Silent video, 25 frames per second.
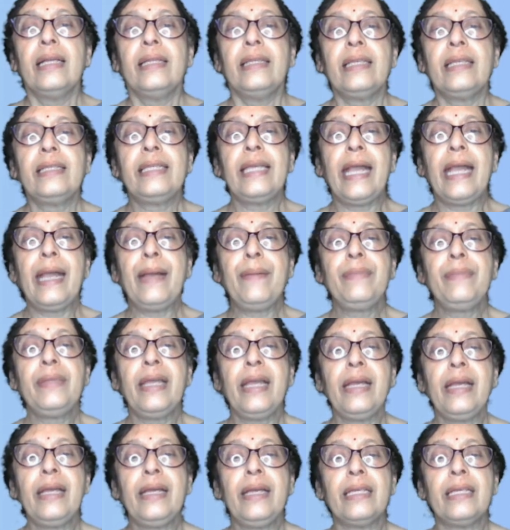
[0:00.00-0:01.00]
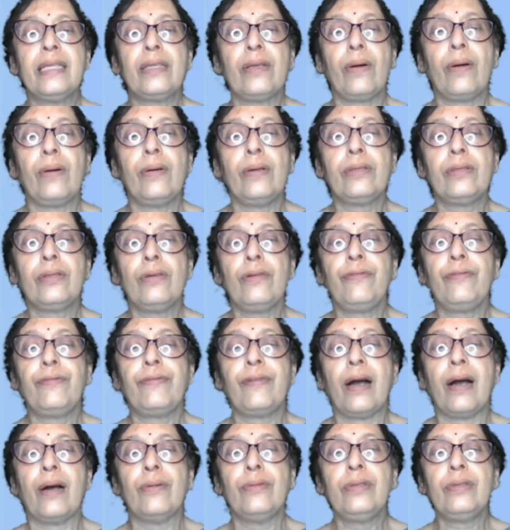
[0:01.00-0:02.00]
The same thing is also
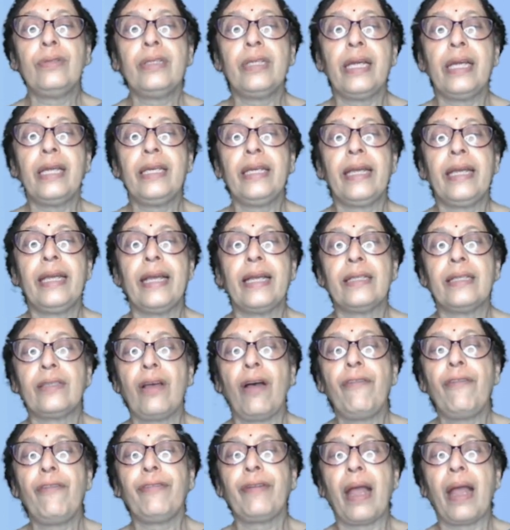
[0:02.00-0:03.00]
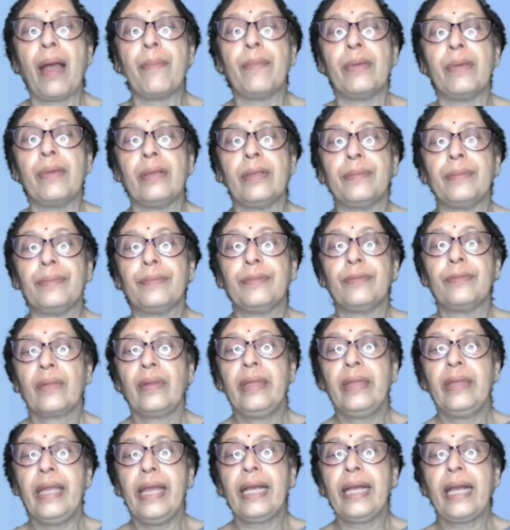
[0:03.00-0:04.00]
found in case of camel.
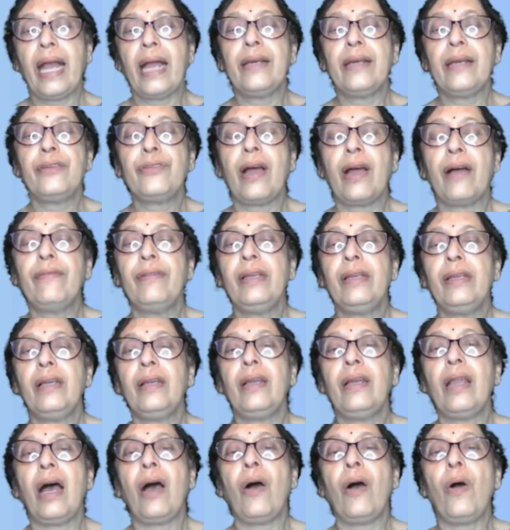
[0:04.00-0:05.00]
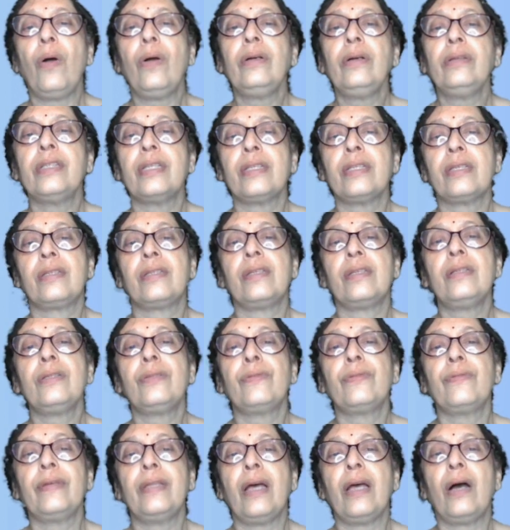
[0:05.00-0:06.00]
They can travel a long
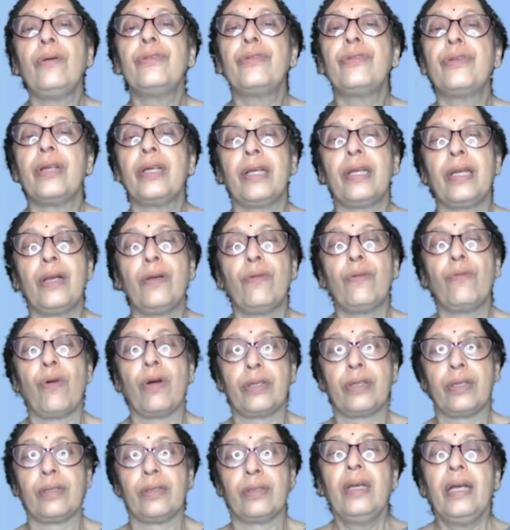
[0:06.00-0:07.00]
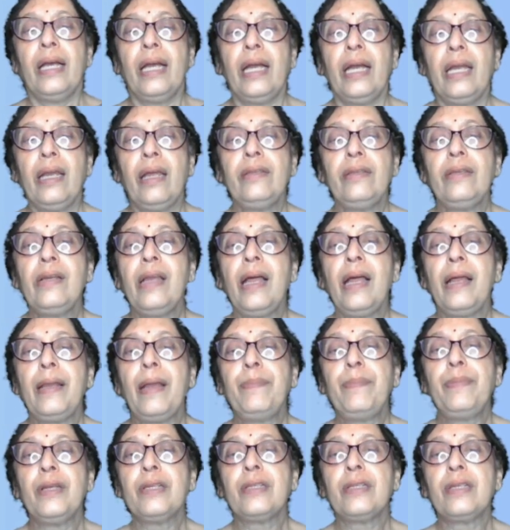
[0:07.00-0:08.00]
distance without drinking water. Another
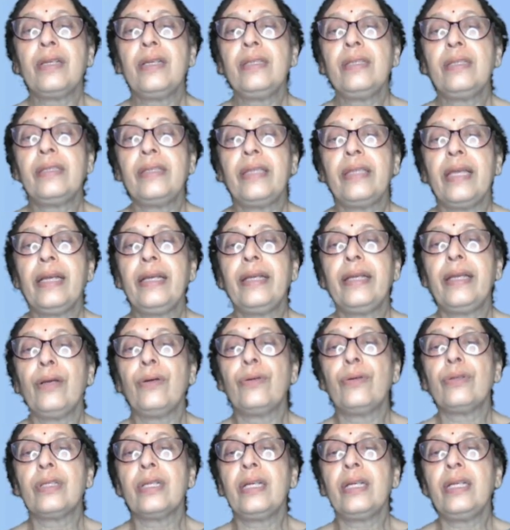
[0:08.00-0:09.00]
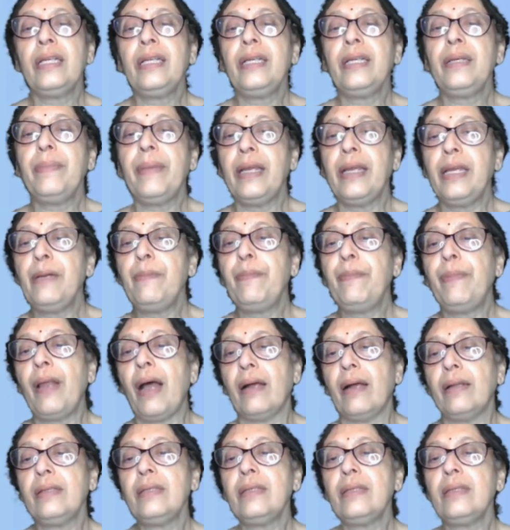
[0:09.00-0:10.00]
adaptation is thick cuticle in many
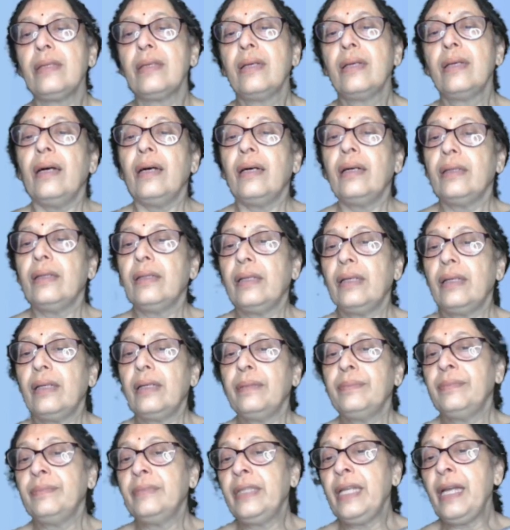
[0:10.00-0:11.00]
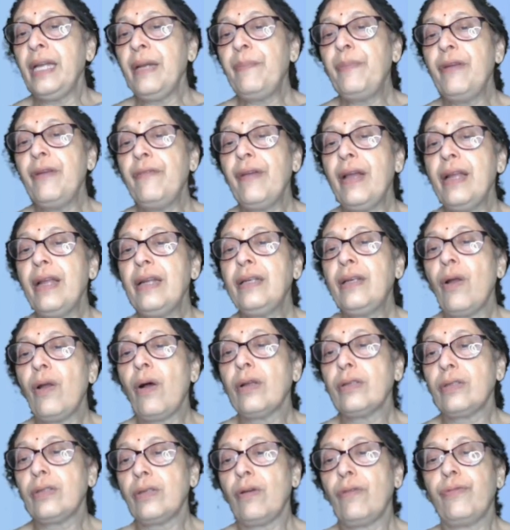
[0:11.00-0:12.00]
plants. They prevent
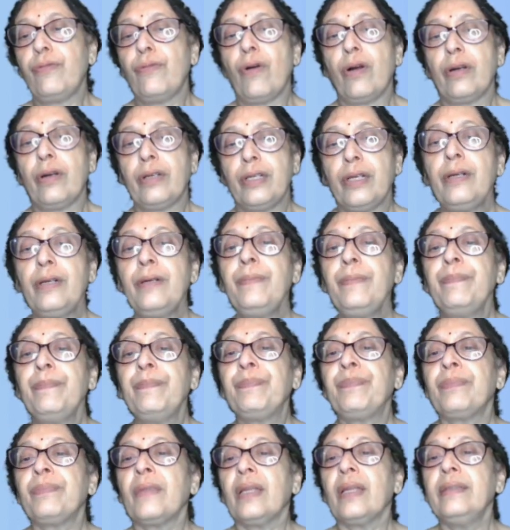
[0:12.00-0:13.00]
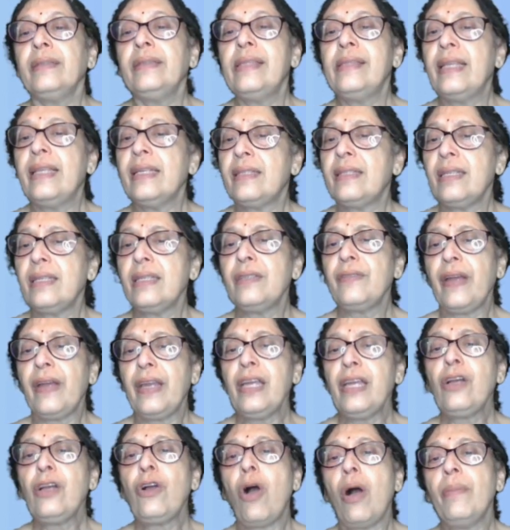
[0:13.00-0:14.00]
loss of water. This is
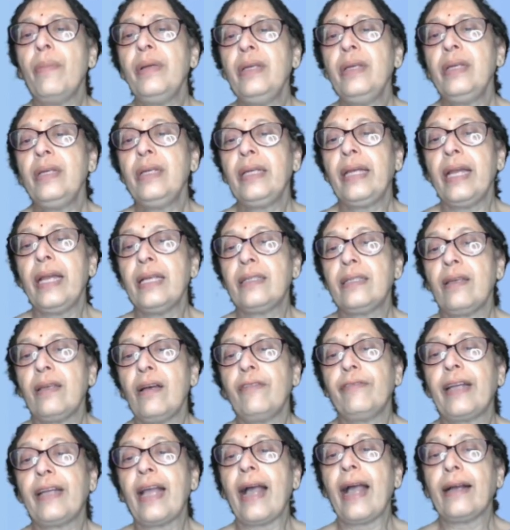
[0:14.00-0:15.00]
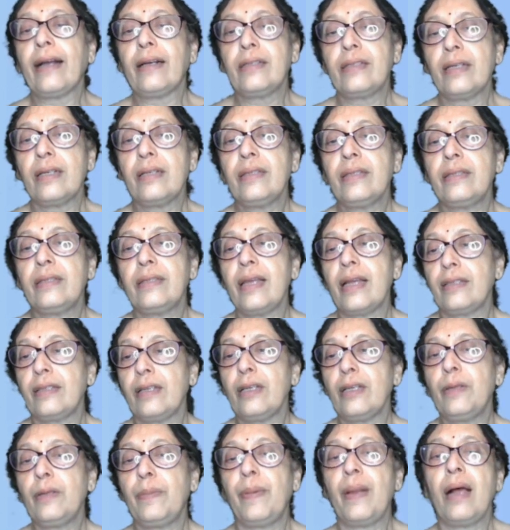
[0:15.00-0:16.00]
very common in case of cactus,
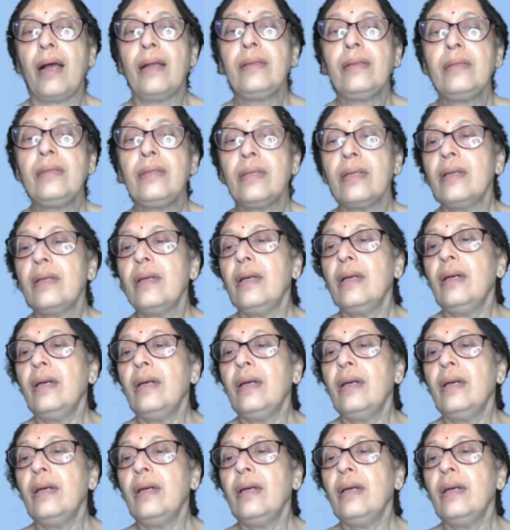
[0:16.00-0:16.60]
desert plants.